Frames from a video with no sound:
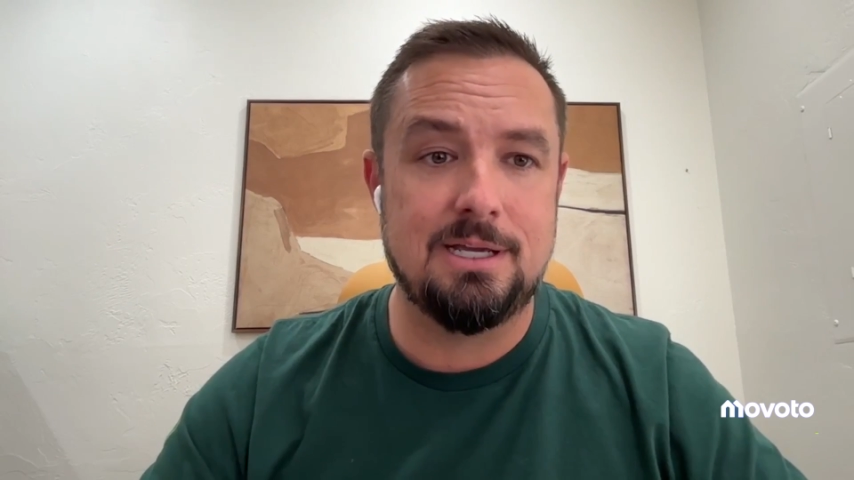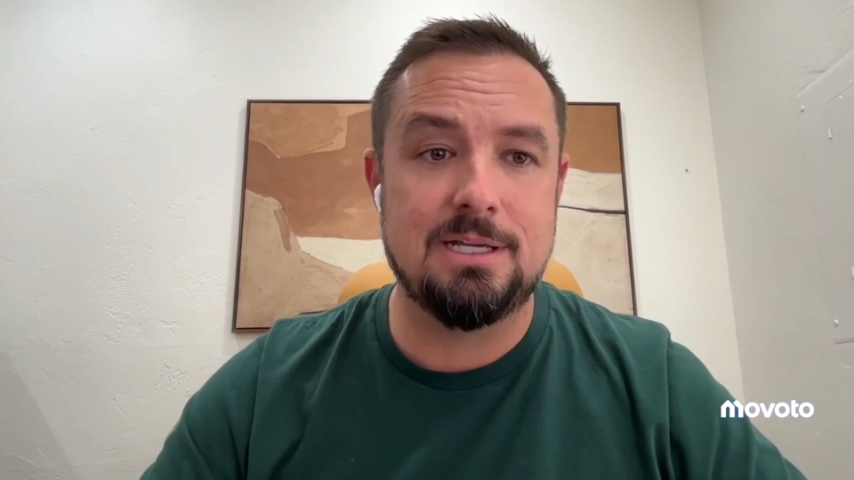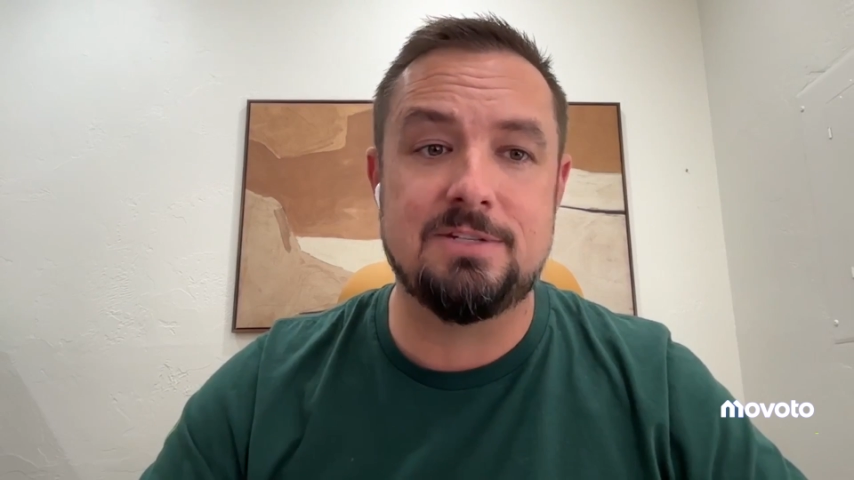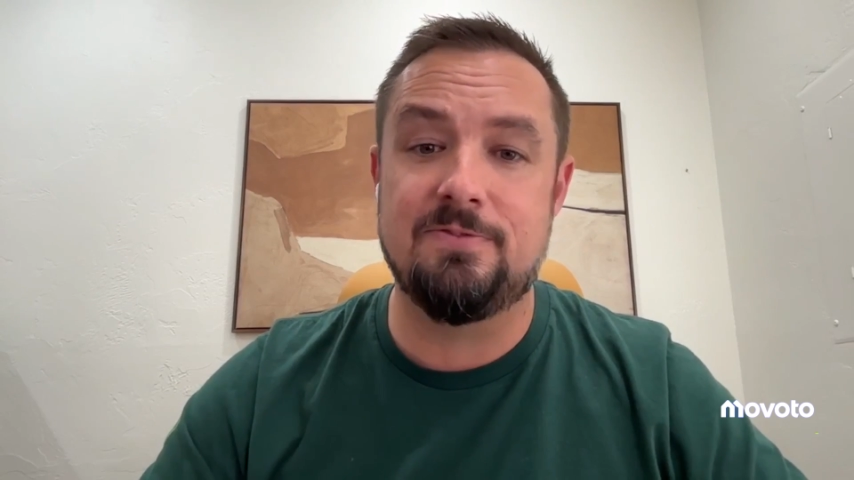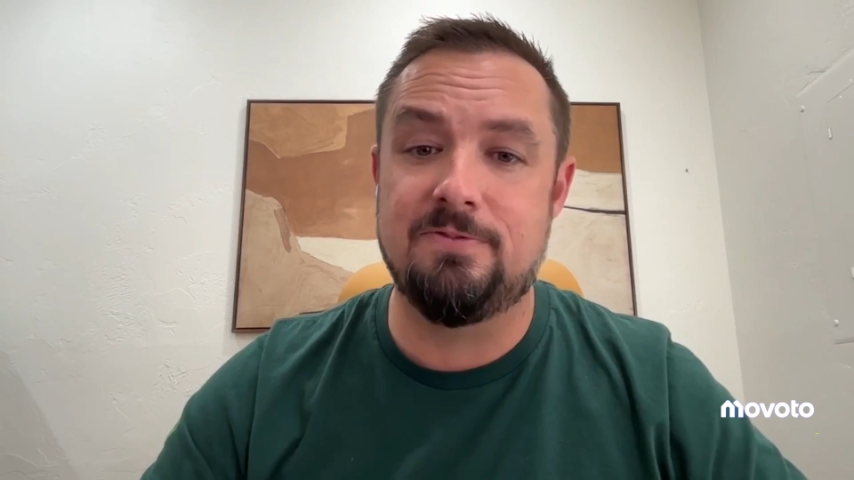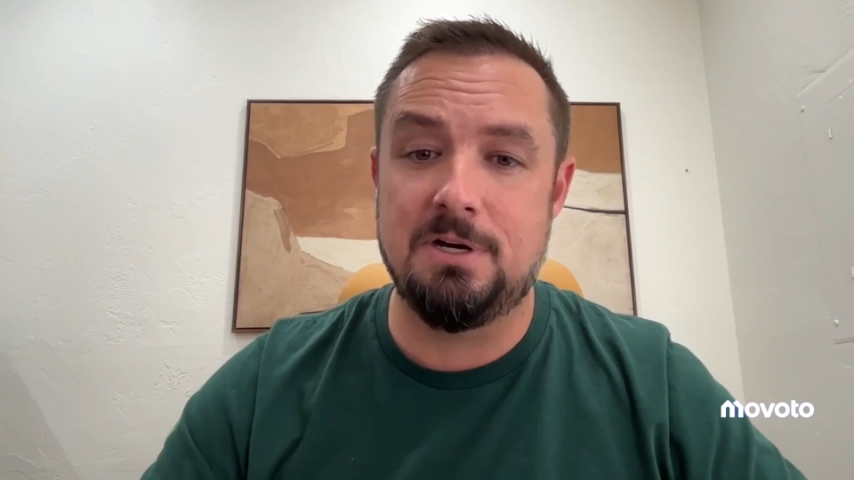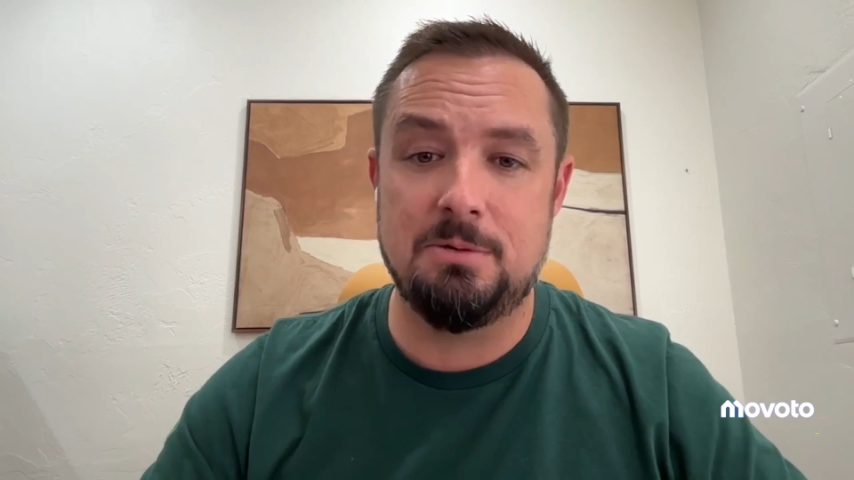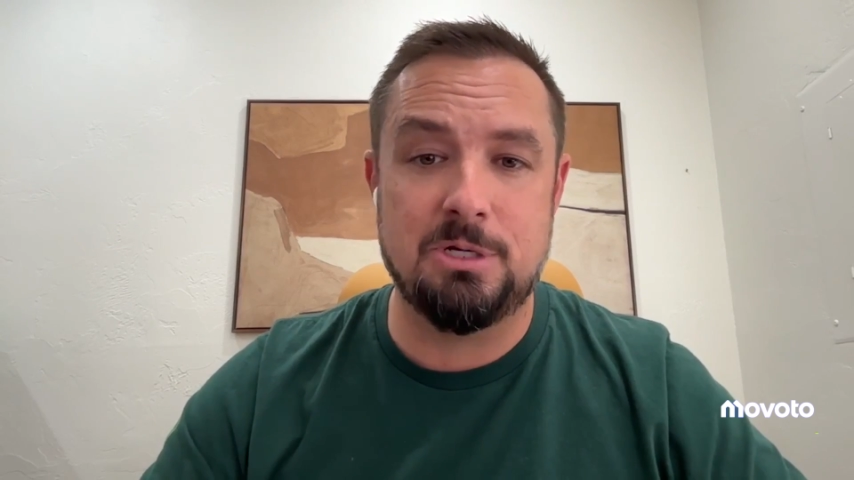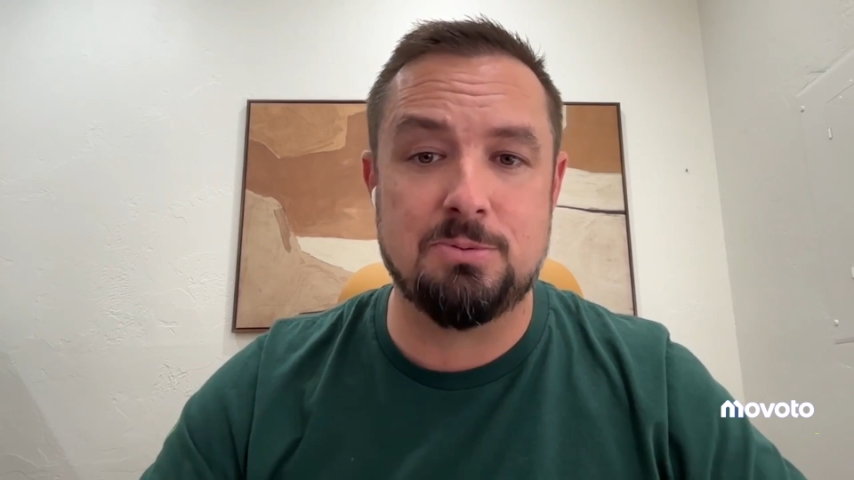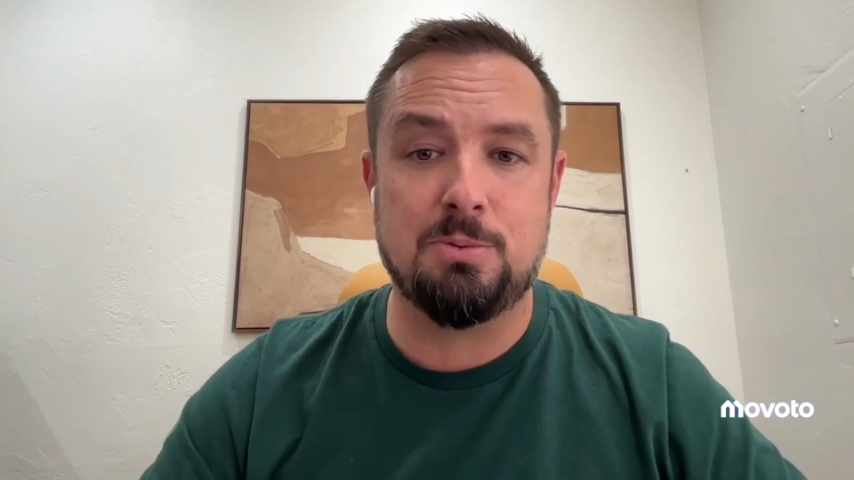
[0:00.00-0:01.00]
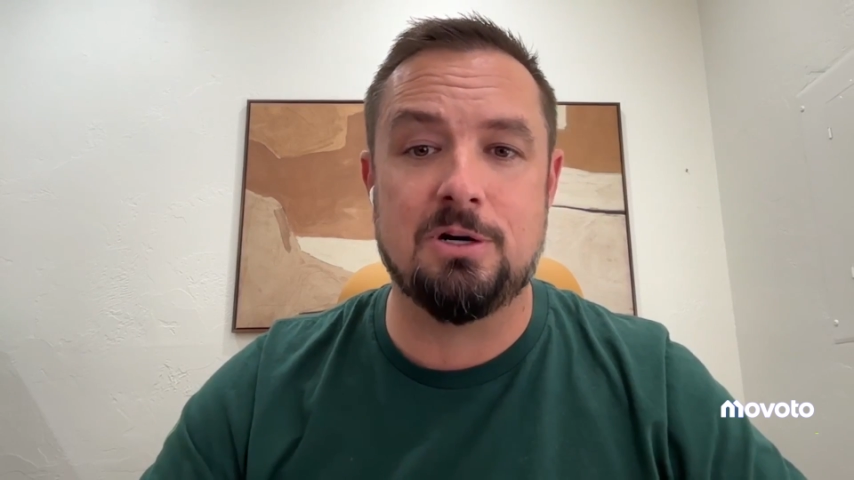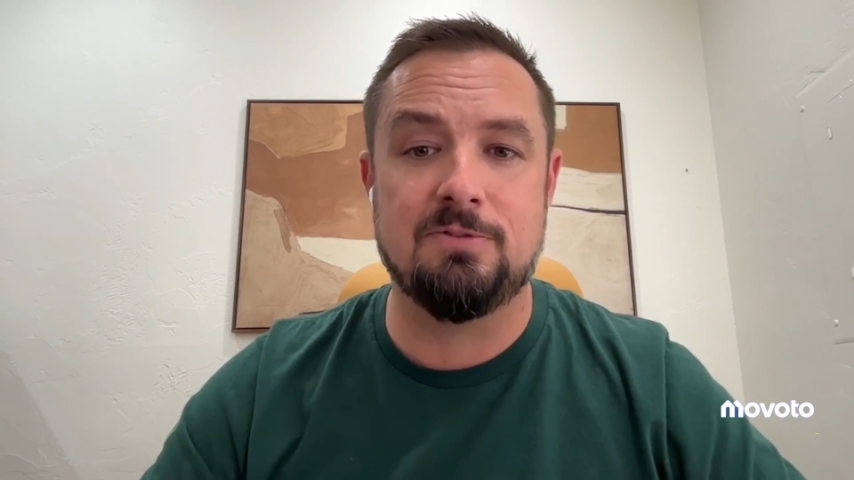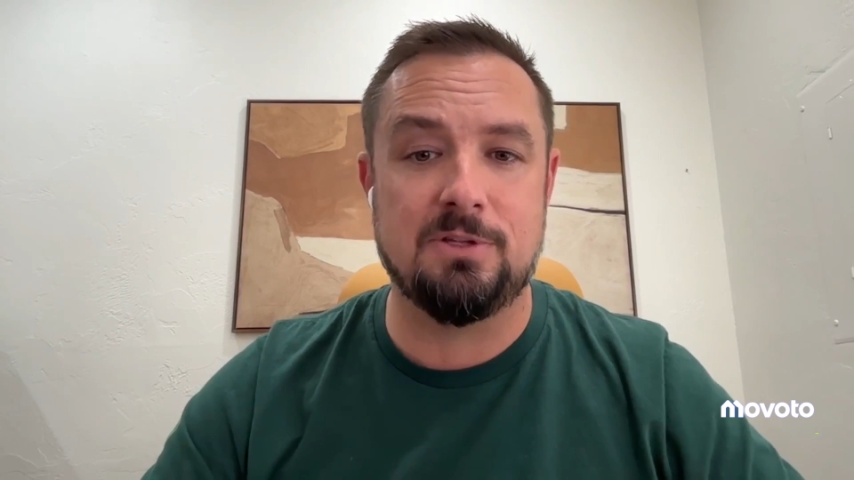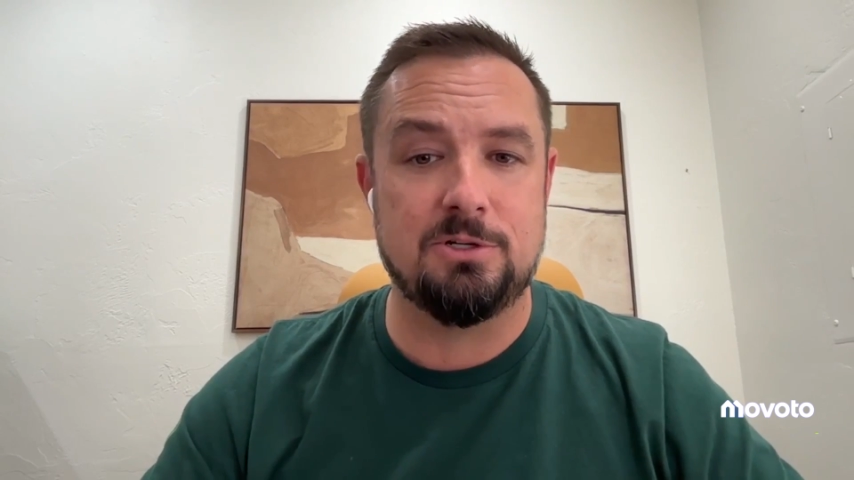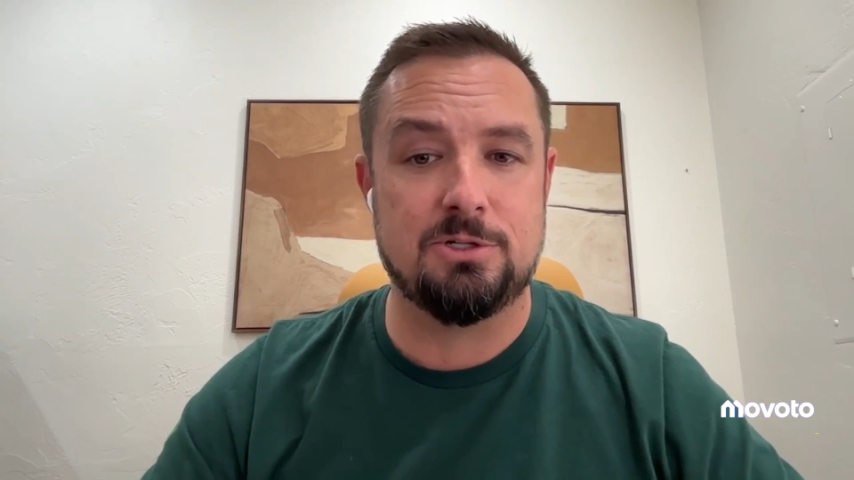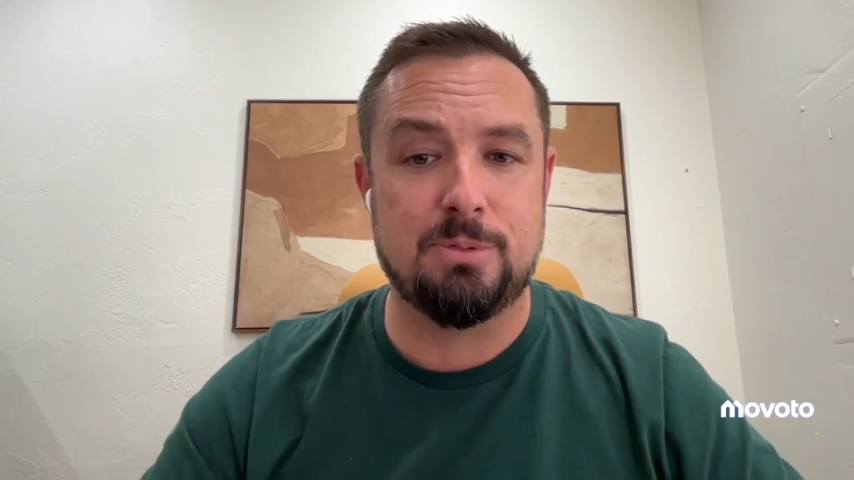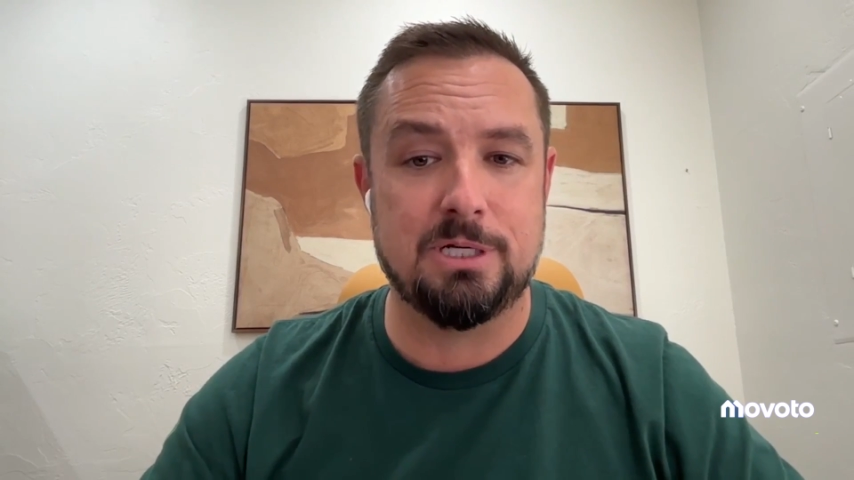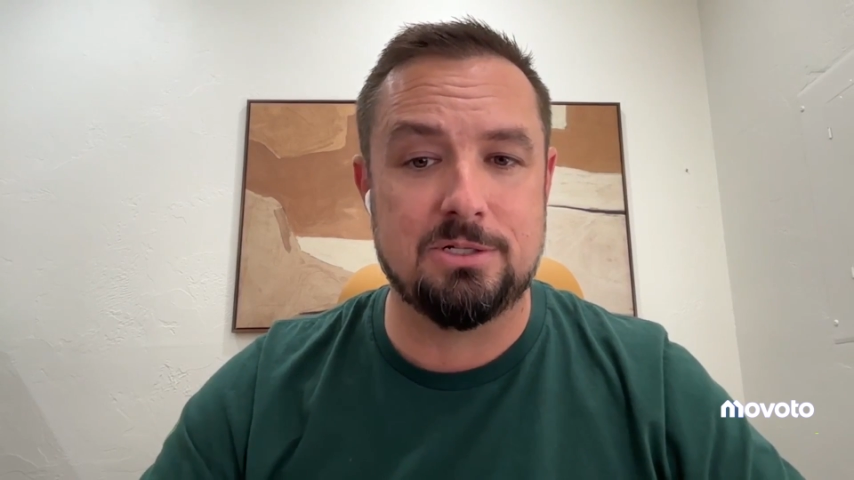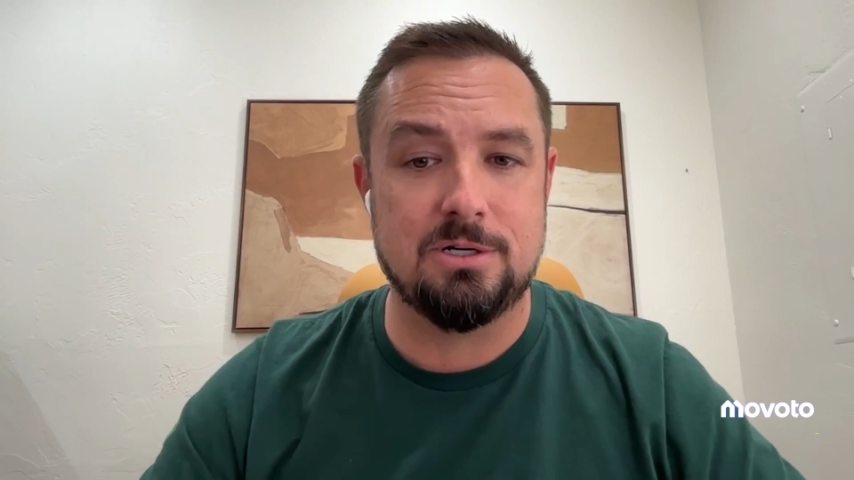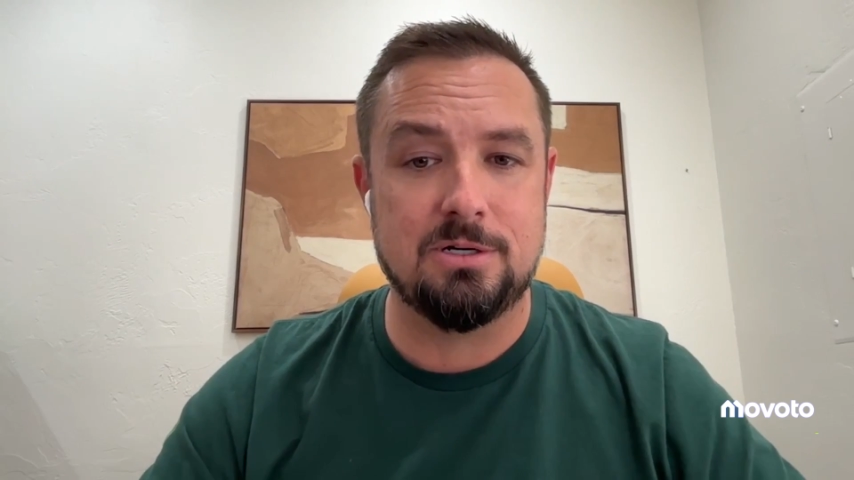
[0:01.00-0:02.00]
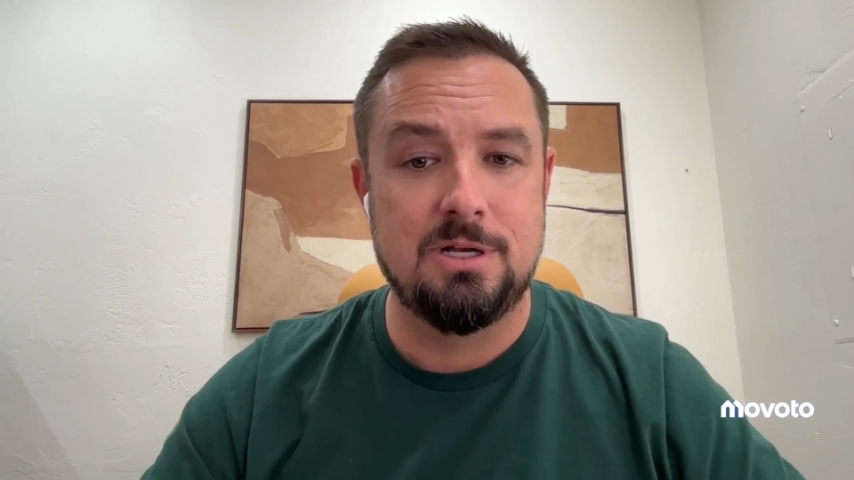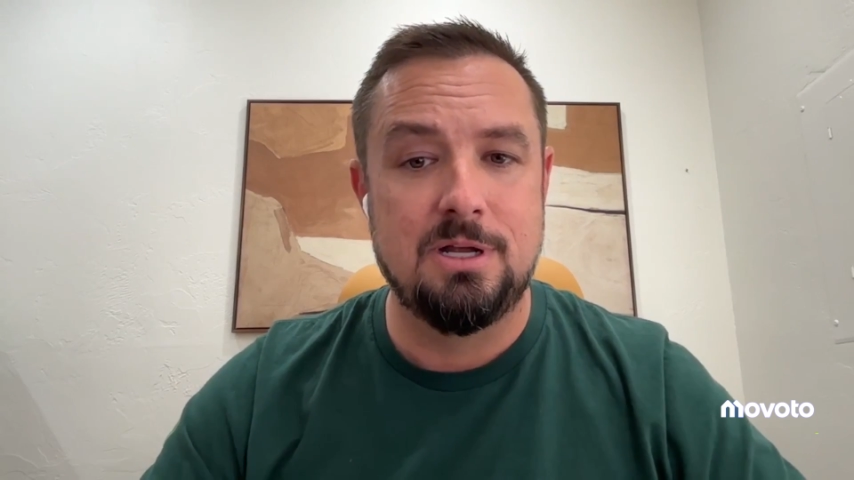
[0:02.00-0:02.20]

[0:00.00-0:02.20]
it's very much part of a larger picture.